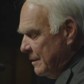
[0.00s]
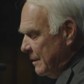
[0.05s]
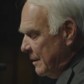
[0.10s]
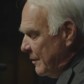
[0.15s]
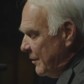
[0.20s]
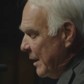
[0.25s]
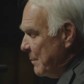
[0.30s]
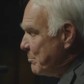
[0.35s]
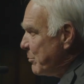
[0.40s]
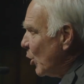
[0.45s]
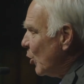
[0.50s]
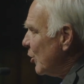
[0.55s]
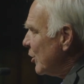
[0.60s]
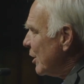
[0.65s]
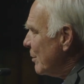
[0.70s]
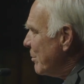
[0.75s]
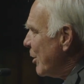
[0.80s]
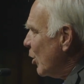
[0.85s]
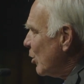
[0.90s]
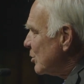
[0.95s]
They burned the
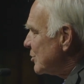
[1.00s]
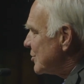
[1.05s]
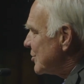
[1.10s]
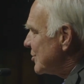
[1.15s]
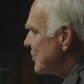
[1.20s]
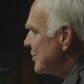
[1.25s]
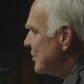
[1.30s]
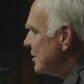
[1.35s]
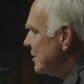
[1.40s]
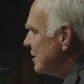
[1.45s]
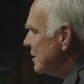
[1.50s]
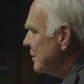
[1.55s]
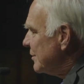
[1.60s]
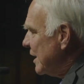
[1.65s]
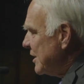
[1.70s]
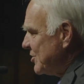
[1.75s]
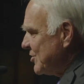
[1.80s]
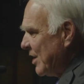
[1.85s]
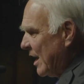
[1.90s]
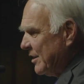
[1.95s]
boats. They
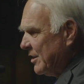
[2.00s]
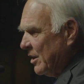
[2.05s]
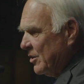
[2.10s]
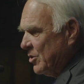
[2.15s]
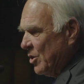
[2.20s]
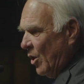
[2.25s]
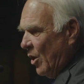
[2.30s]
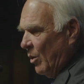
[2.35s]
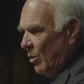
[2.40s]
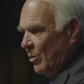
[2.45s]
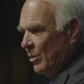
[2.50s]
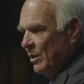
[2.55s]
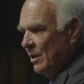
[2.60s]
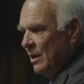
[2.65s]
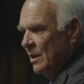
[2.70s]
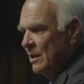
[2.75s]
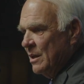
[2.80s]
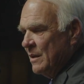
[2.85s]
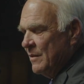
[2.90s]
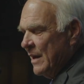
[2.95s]
set the tone.
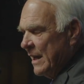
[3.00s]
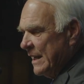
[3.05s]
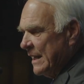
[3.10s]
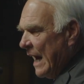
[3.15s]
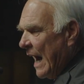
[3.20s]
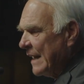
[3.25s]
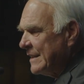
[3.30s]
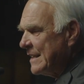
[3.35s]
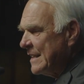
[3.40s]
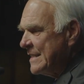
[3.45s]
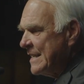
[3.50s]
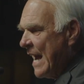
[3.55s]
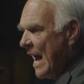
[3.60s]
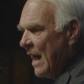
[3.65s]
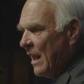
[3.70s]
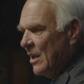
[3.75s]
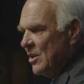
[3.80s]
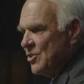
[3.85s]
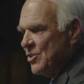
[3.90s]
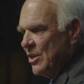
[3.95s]
They got to
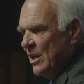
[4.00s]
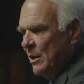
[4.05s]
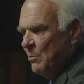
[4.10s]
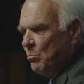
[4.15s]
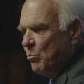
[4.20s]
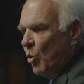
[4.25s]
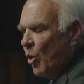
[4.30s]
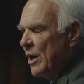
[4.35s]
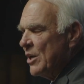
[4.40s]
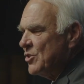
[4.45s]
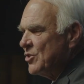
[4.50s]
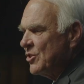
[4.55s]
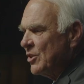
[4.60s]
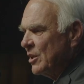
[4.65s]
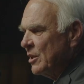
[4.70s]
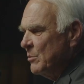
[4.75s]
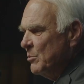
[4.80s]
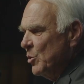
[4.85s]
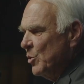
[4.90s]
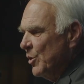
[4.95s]
Dallas, embraced the
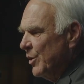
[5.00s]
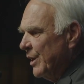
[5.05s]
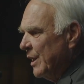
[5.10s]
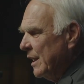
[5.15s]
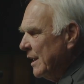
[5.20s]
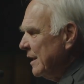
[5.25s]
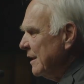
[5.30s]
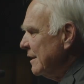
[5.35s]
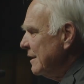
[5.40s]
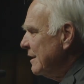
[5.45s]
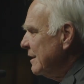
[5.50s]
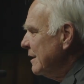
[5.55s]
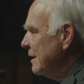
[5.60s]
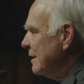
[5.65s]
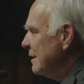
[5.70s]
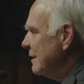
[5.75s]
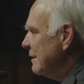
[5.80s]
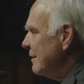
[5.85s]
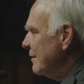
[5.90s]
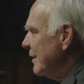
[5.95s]
community.
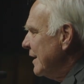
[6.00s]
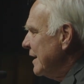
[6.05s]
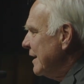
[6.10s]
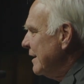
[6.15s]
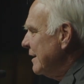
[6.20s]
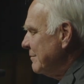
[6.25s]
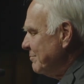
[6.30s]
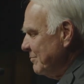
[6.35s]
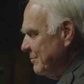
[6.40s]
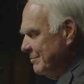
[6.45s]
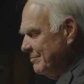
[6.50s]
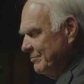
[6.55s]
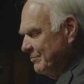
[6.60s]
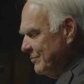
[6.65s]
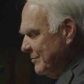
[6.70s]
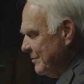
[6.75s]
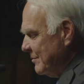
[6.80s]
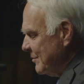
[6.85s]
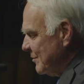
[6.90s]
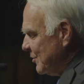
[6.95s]
They
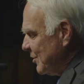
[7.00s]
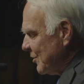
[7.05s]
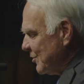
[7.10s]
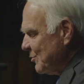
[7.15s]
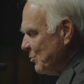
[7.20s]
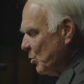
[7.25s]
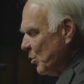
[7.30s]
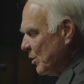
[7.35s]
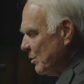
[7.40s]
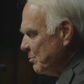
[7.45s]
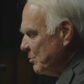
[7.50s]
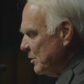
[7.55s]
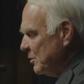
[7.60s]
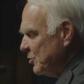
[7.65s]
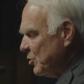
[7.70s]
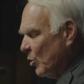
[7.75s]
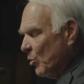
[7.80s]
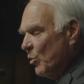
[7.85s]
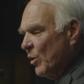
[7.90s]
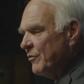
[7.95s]
just were
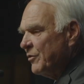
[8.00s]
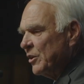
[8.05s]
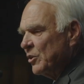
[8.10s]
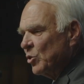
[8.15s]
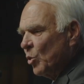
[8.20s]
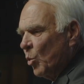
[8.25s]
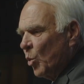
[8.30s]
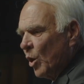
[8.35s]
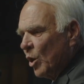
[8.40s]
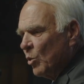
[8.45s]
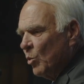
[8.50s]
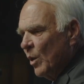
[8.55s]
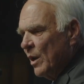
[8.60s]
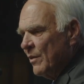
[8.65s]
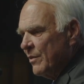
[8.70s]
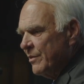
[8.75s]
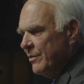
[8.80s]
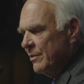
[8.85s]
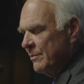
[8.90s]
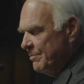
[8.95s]
terrific to work
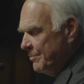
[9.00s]
with,